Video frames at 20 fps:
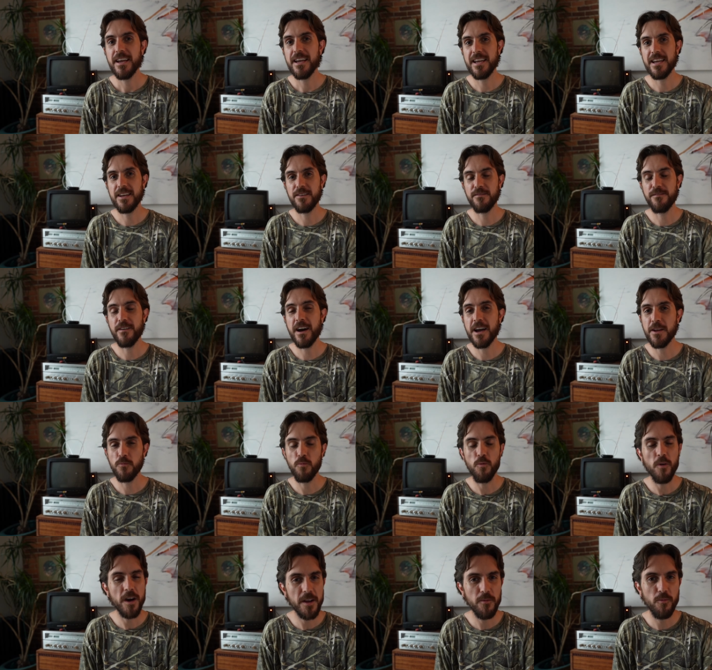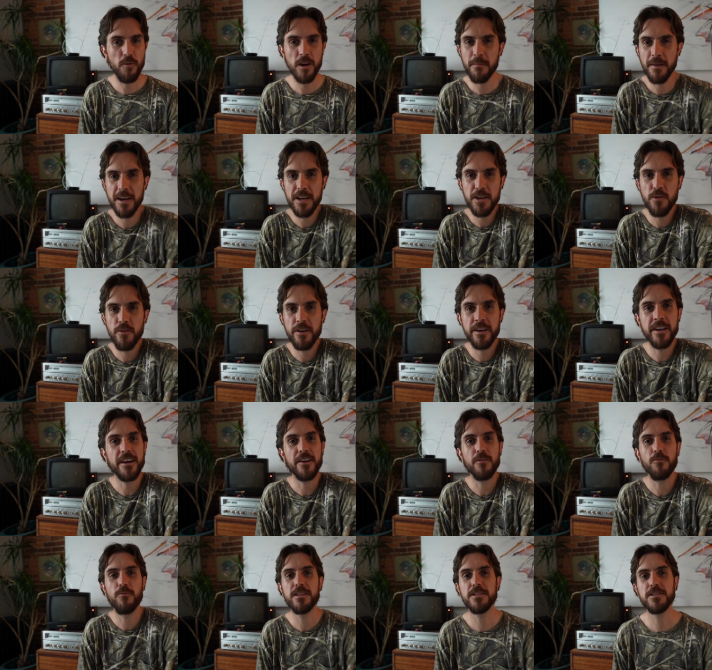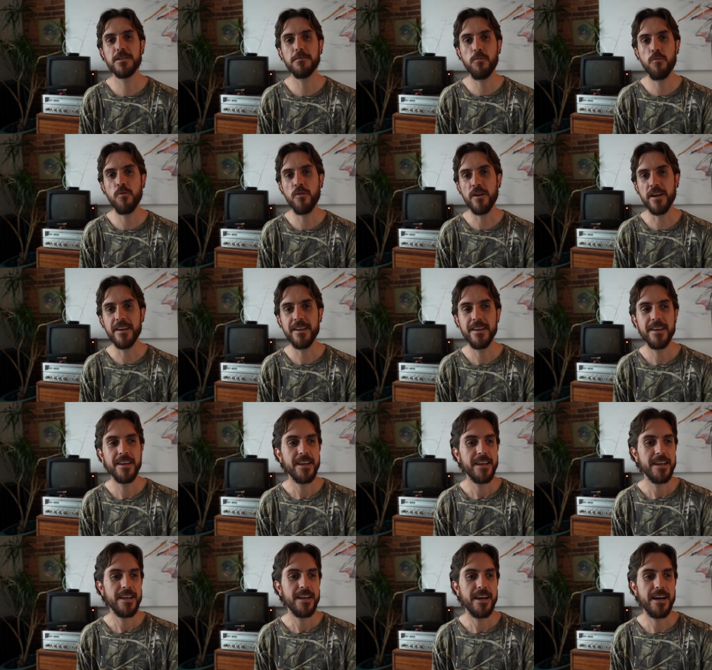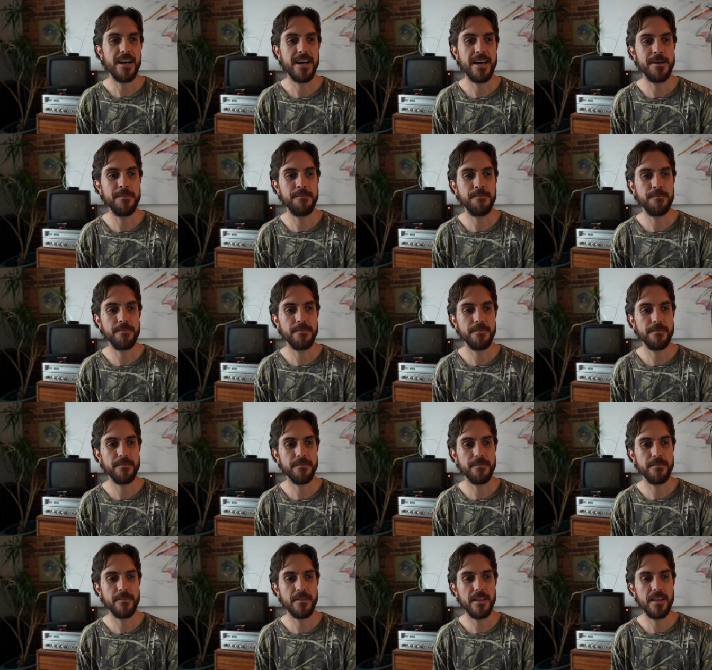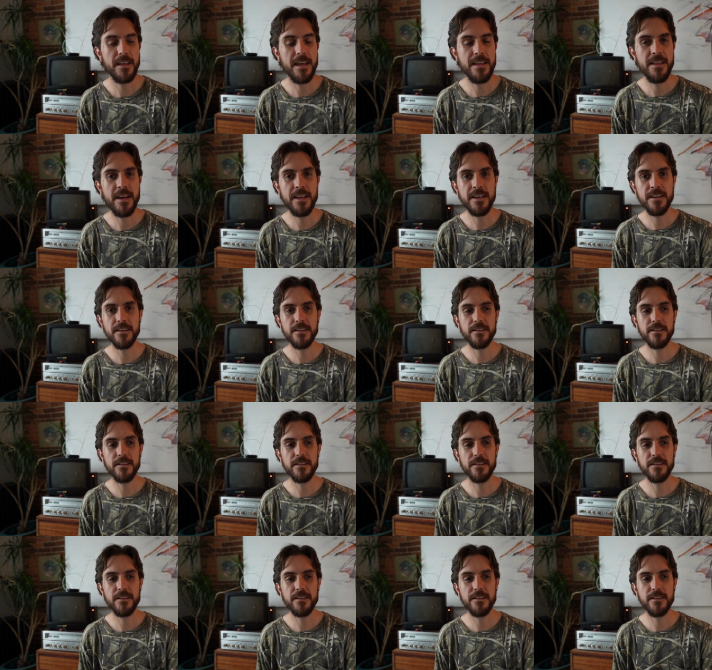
and find what what am I doing here? What's the point? Um, and then